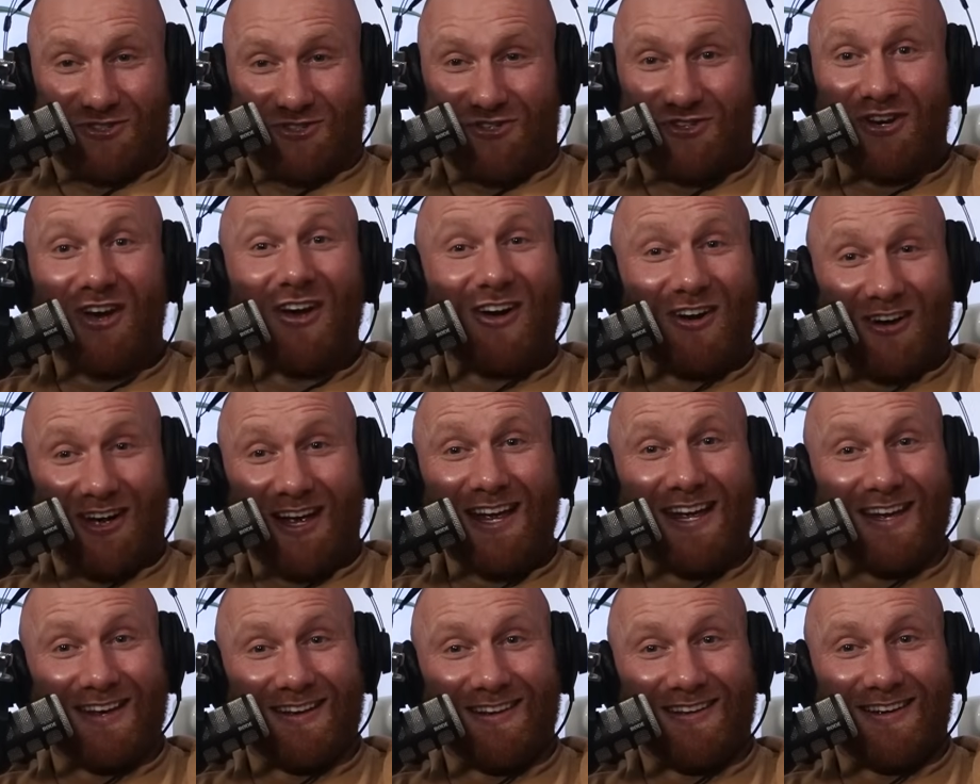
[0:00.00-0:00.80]
shot,
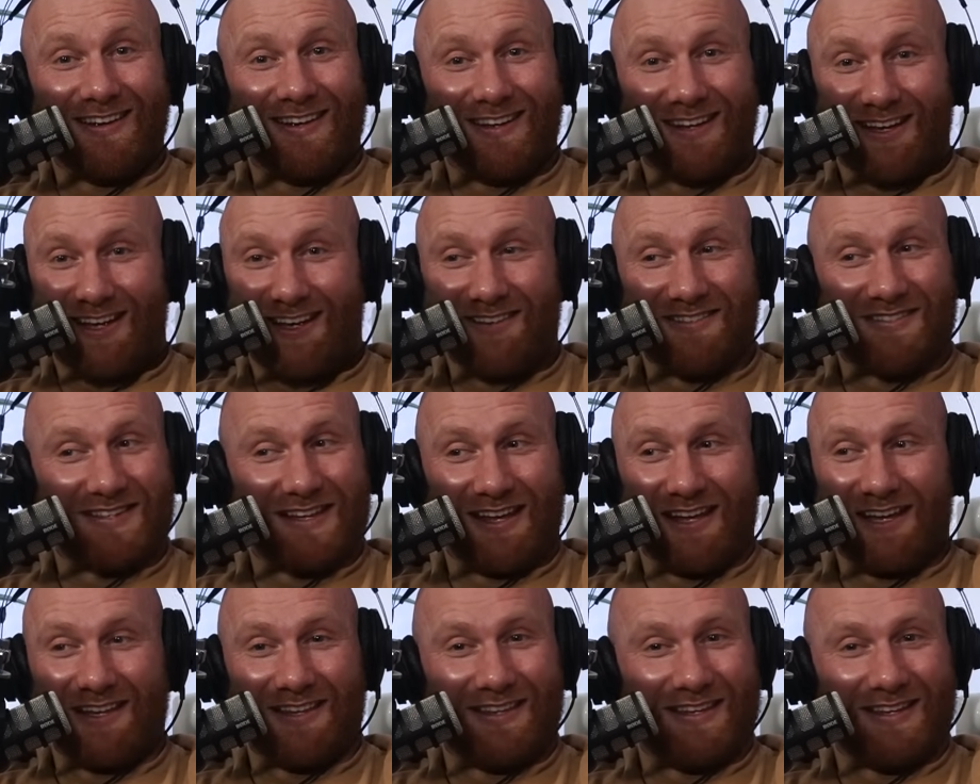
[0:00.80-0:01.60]
eh? It's
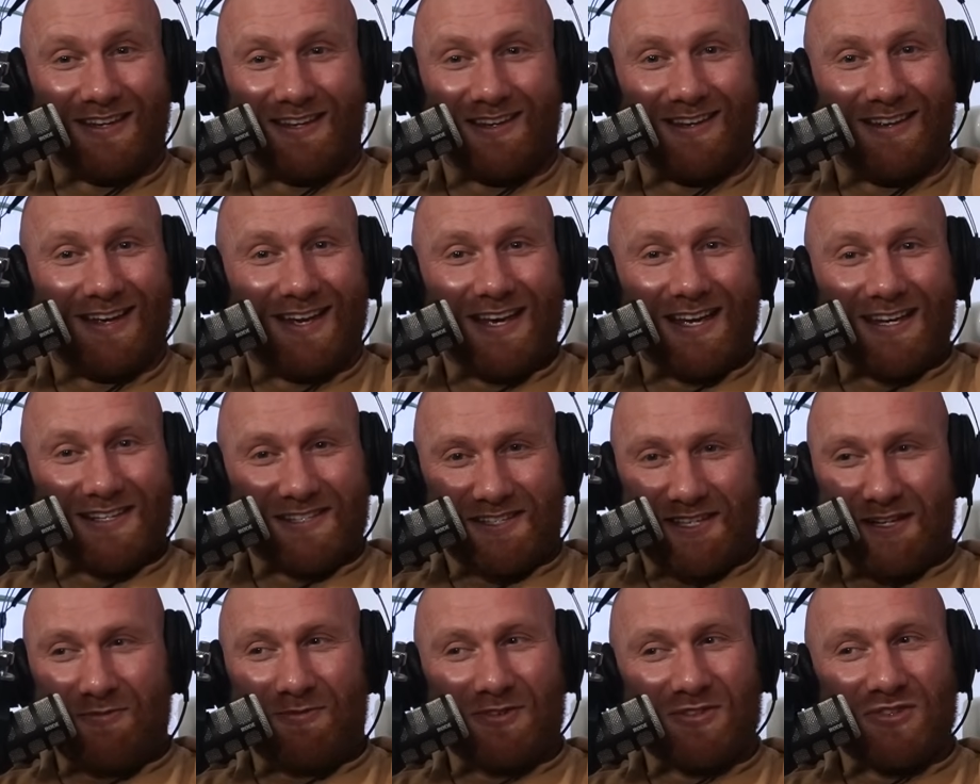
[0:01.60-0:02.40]
like
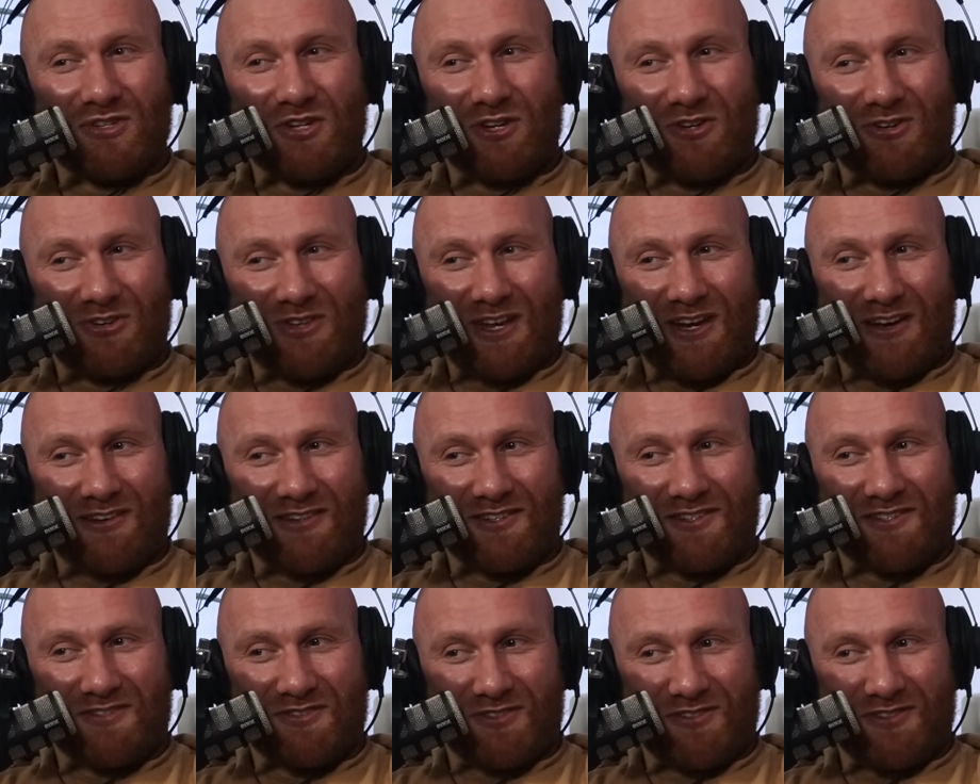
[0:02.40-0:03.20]
see, once you got there and
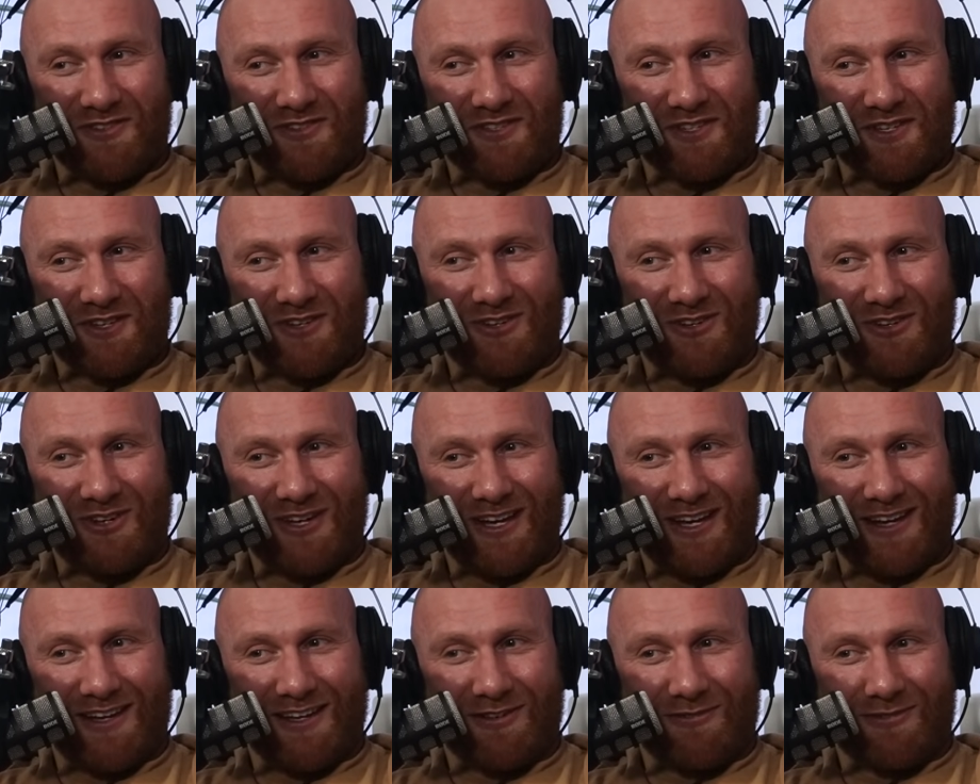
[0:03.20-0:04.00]
you saw the
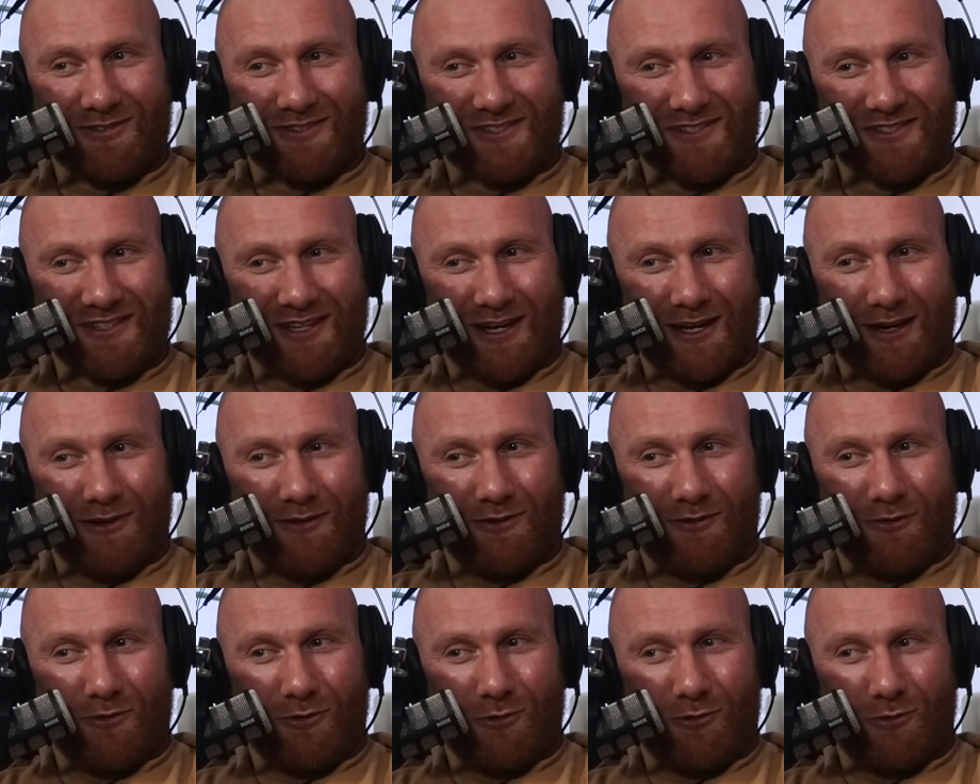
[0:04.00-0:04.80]
security, you were just like,
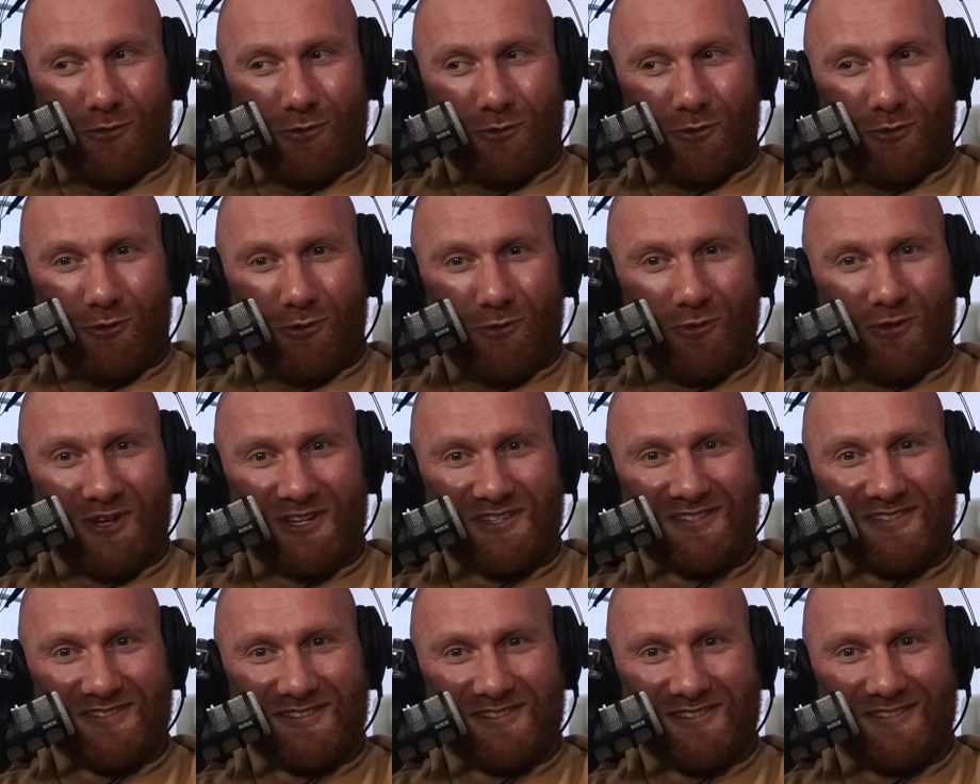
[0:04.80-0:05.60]
oh,
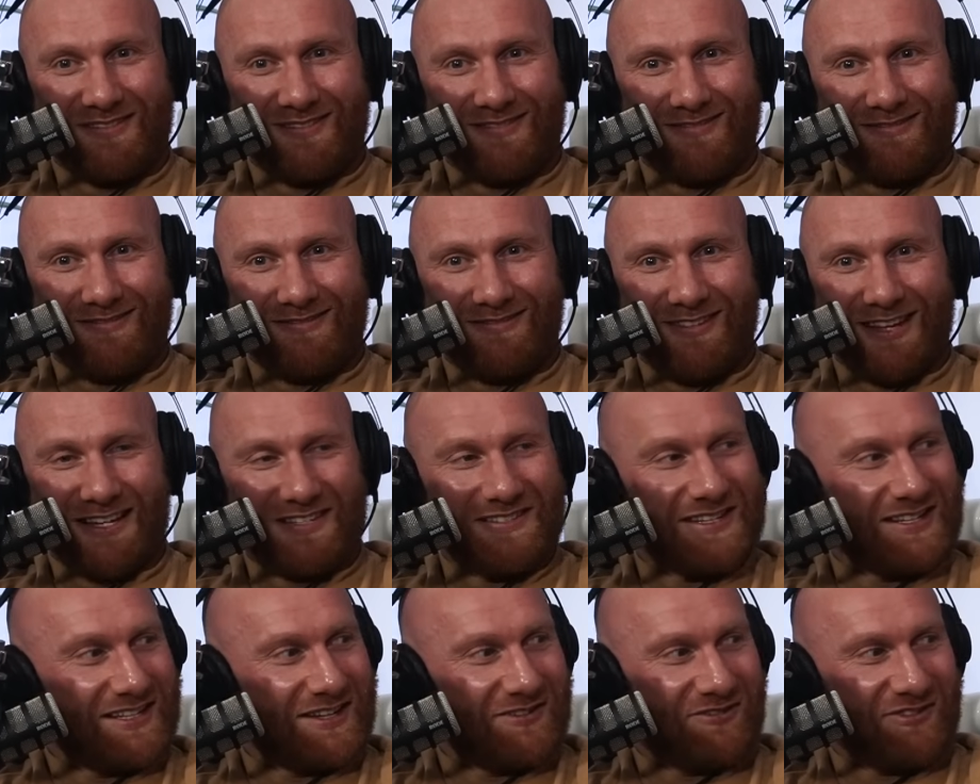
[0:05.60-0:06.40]
this is
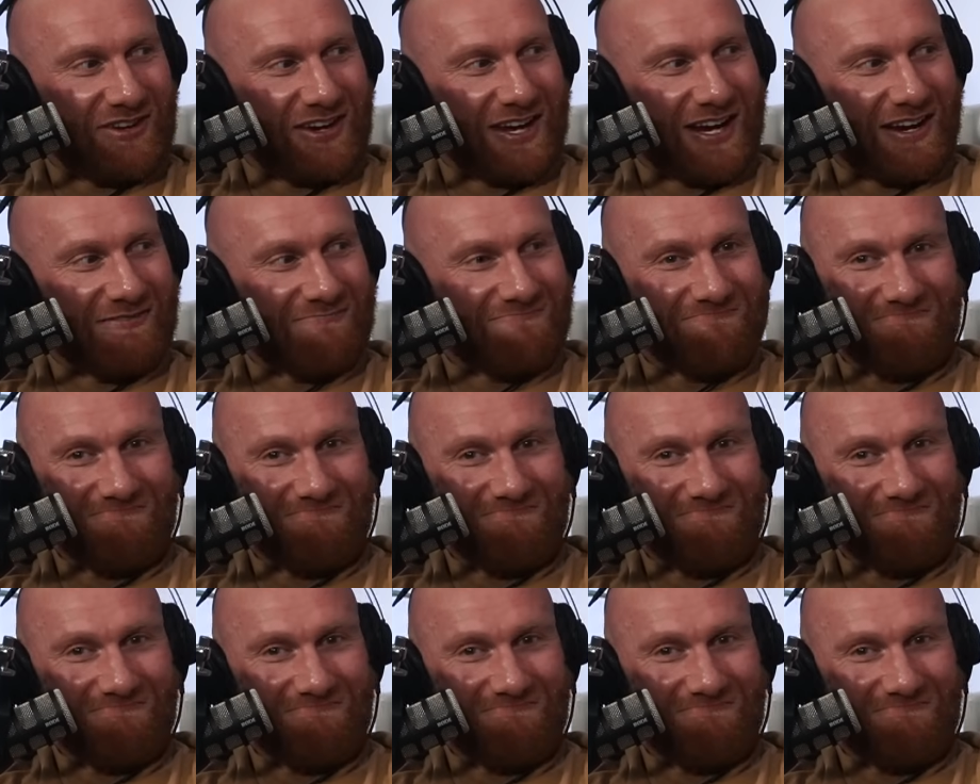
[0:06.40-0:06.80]
a different thing.